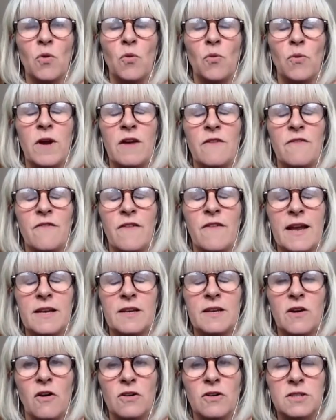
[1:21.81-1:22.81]
We've
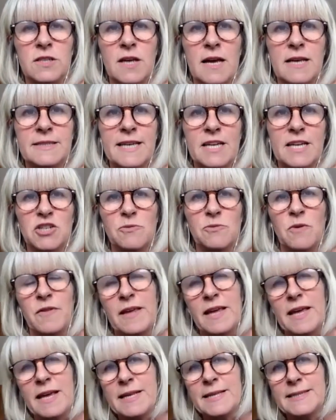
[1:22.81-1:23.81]
then got a session with
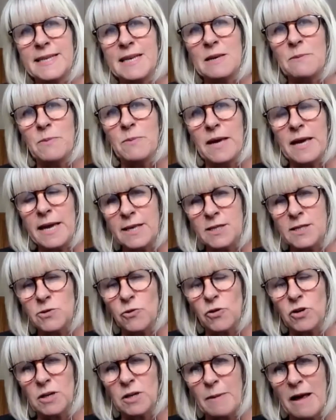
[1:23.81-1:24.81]
the ECB
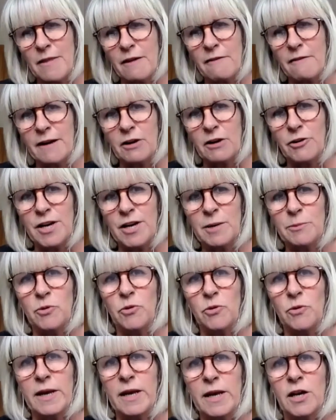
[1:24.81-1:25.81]
talking about their
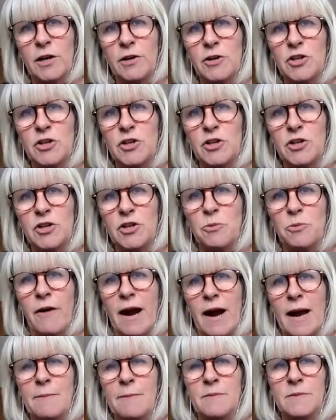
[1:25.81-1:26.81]
incredible inclusion
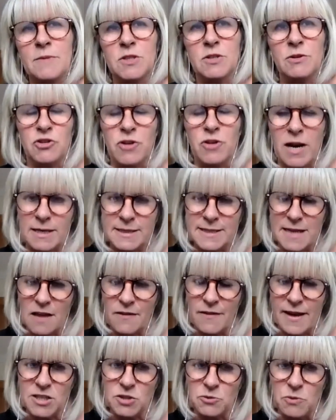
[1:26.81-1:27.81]
program to
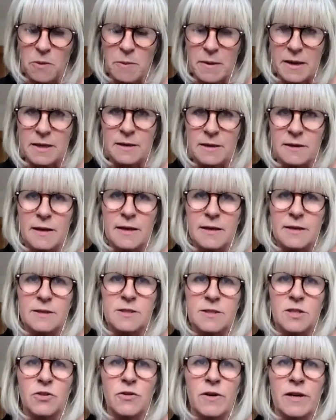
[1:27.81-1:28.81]
attract South Asian women
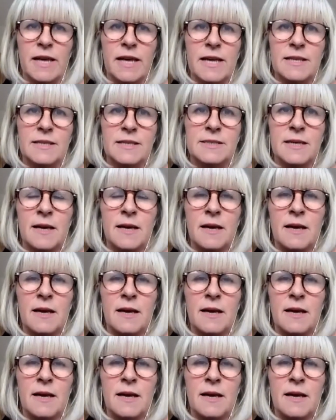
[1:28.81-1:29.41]
into cricket.